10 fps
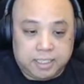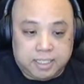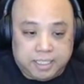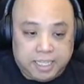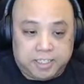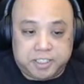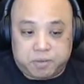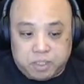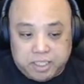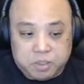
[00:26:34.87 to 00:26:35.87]
the energy
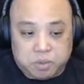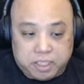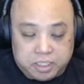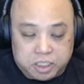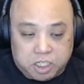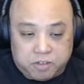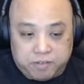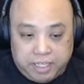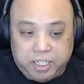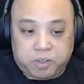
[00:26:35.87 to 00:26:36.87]
released when they dissolve
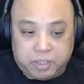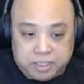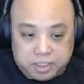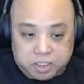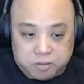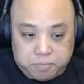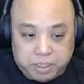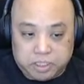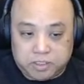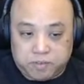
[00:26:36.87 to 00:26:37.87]
increases
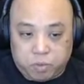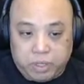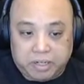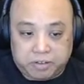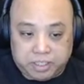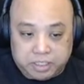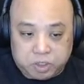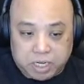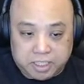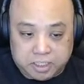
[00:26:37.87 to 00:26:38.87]
because of the weaker the
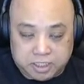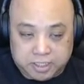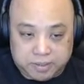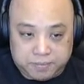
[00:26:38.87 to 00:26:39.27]
attraction there.